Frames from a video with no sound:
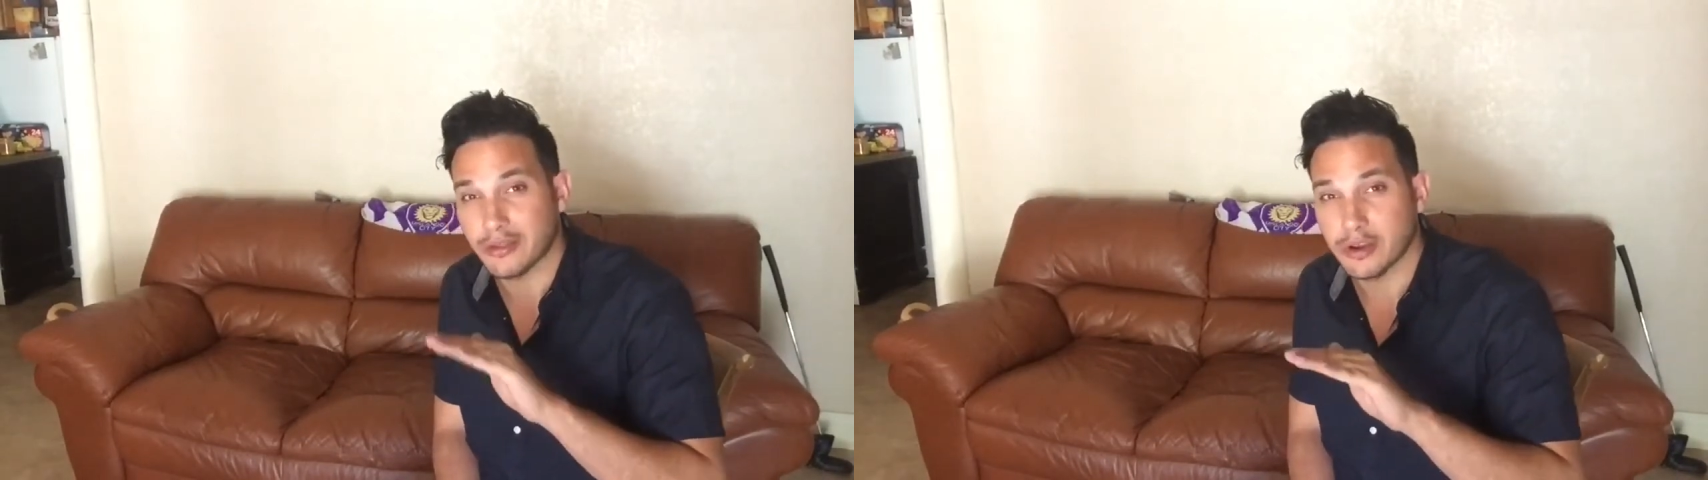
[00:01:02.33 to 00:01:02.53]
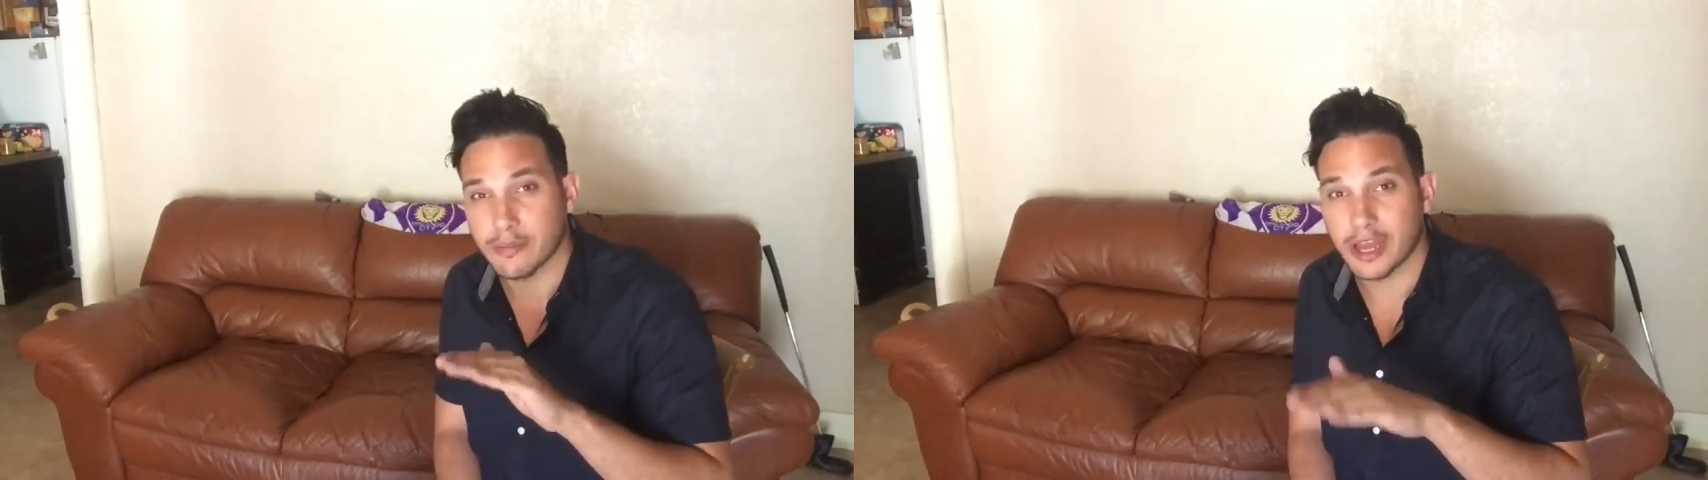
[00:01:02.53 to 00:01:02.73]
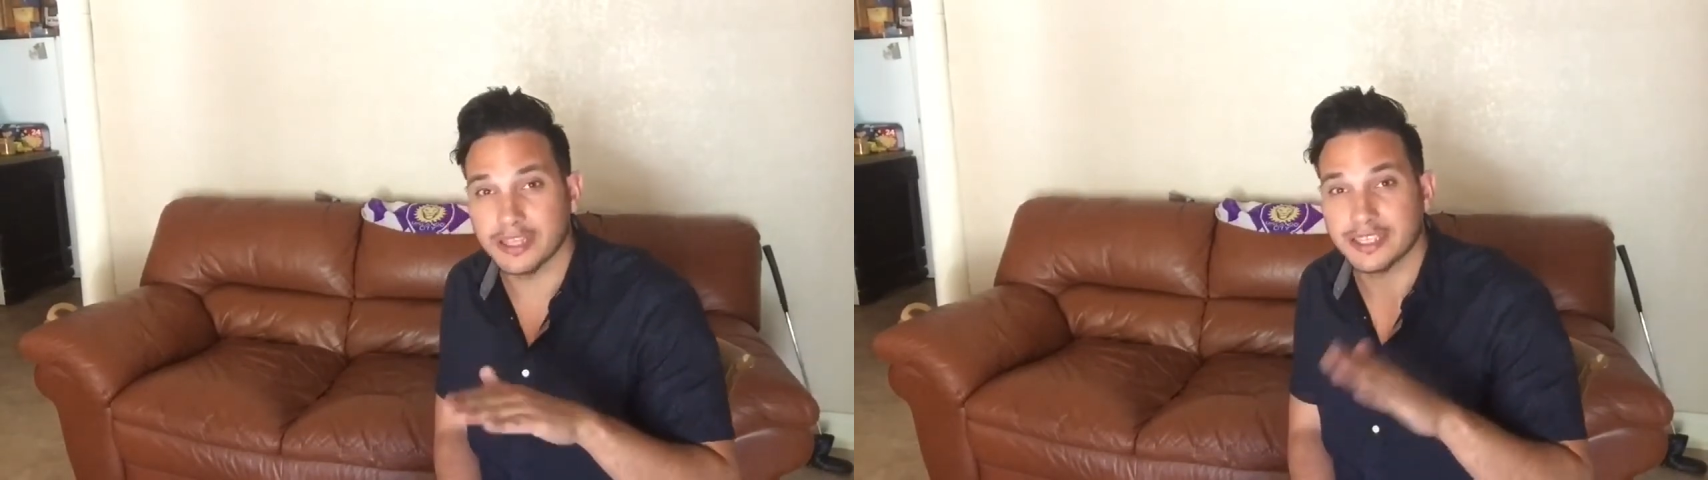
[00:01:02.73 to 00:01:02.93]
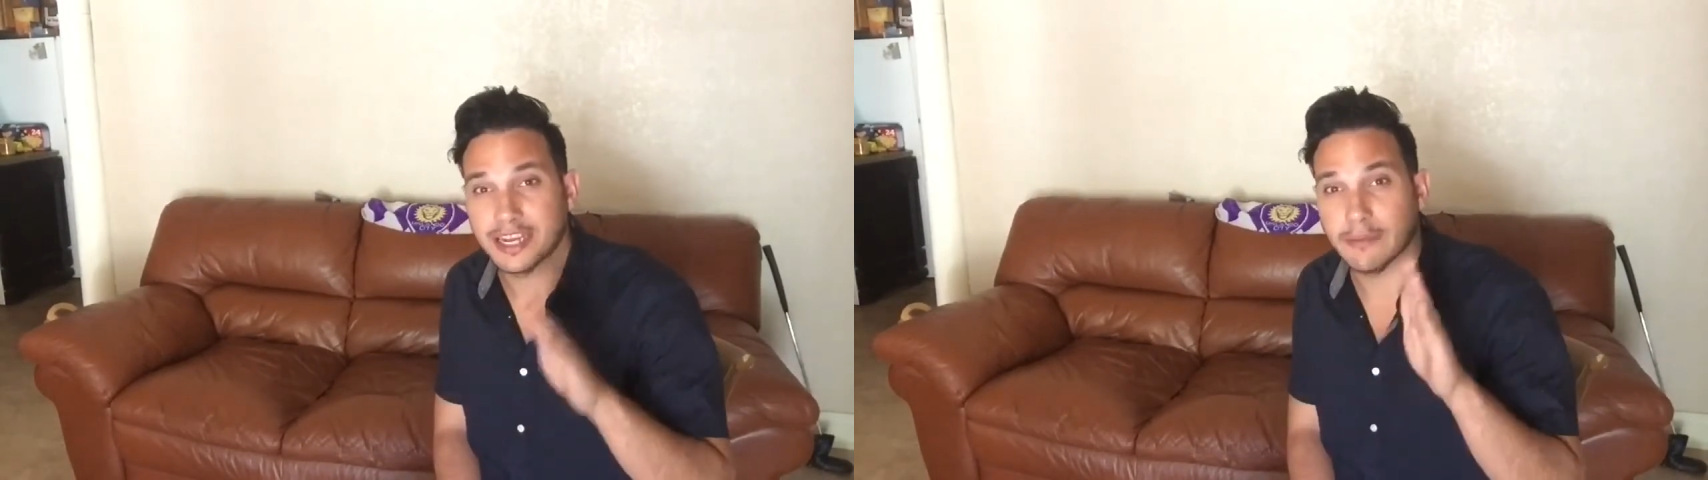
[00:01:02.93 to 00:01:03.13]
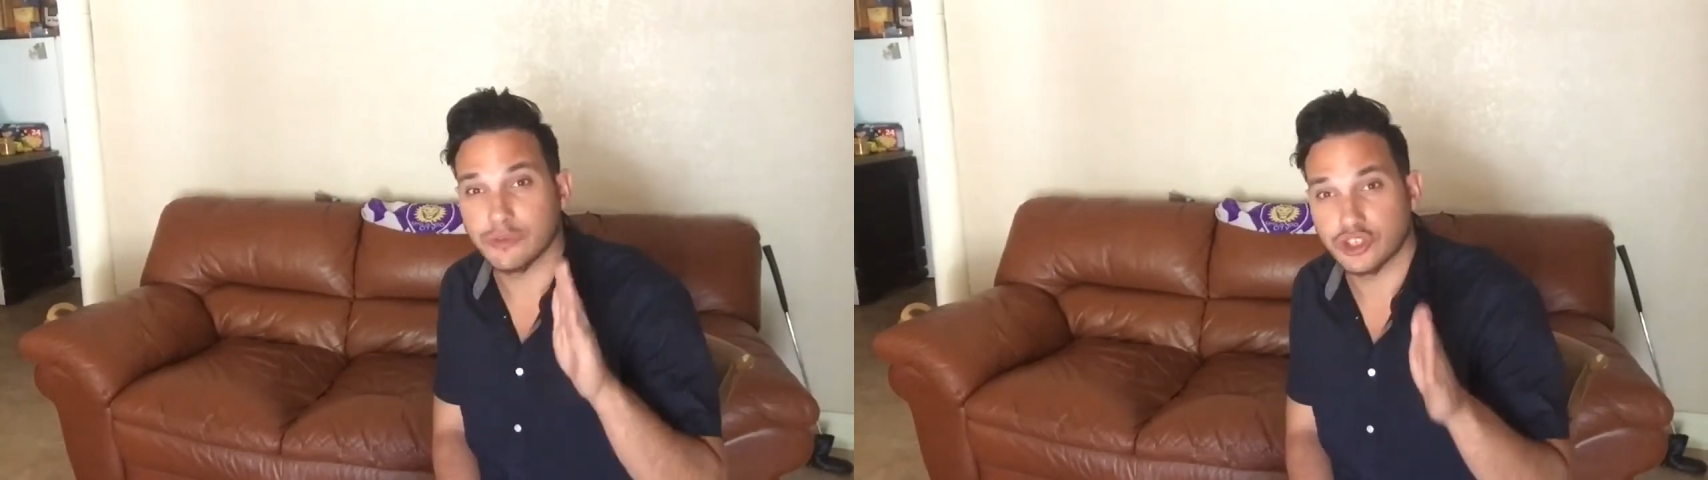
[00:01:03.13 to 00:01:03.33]
3 months, and
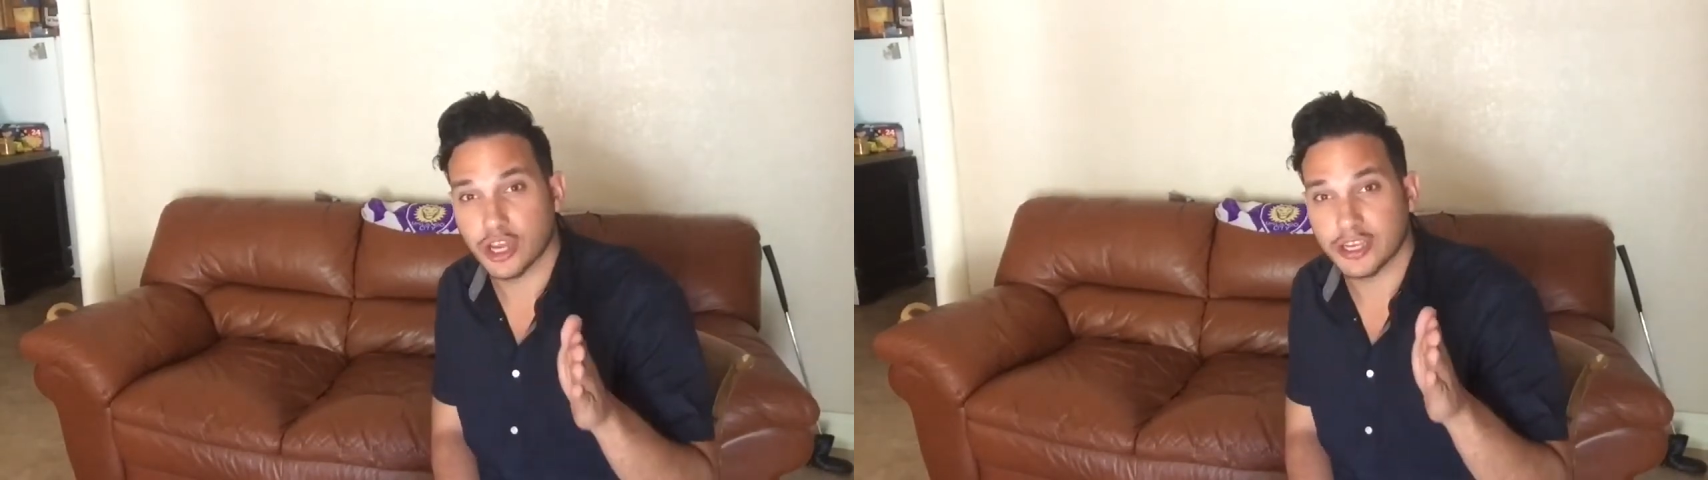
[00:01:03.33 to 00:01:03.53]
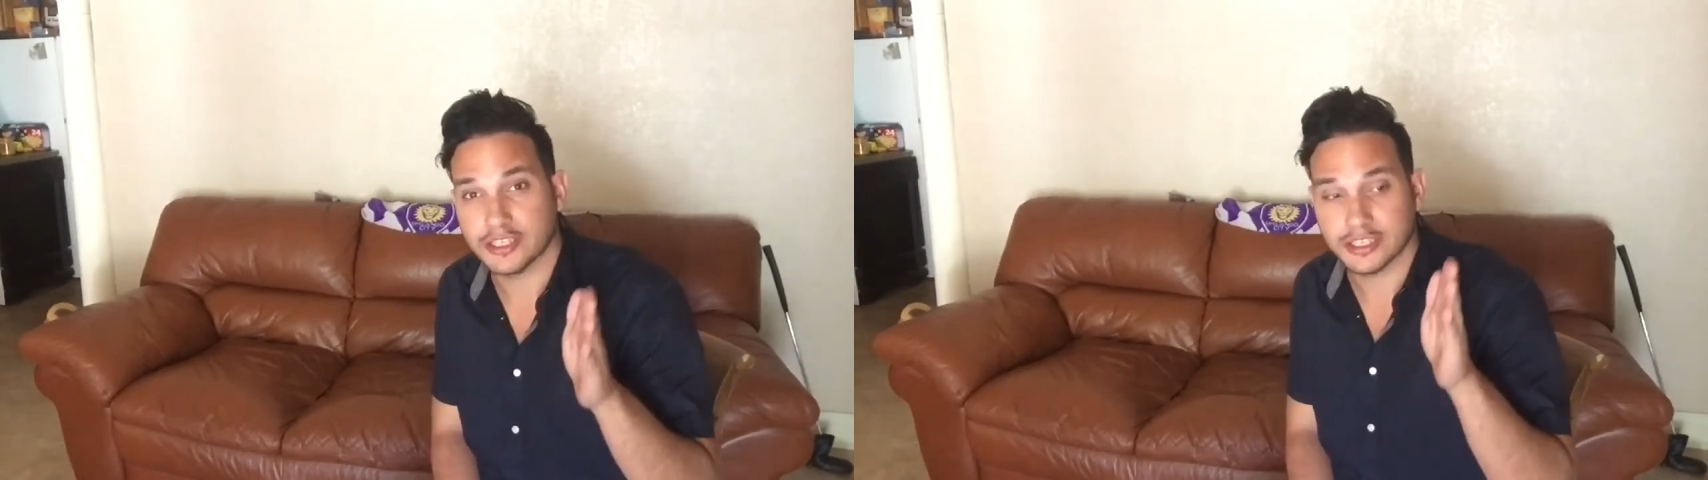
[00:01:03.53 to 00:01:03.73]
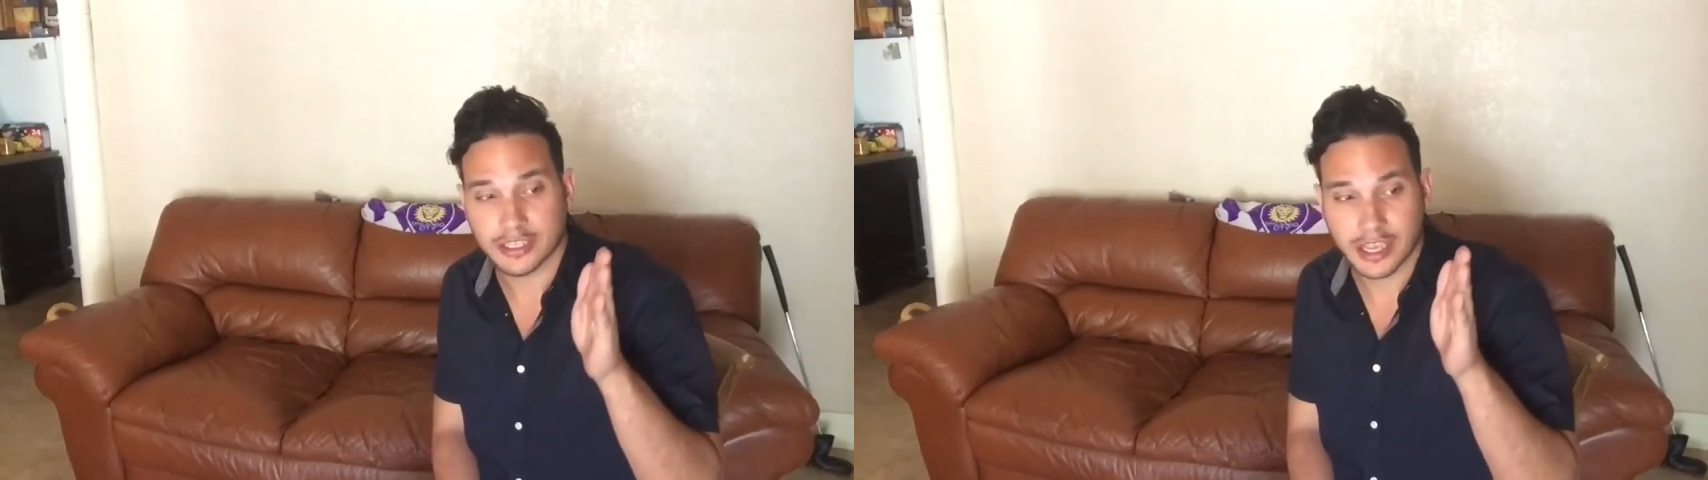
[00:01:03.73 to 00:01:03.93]
I'm just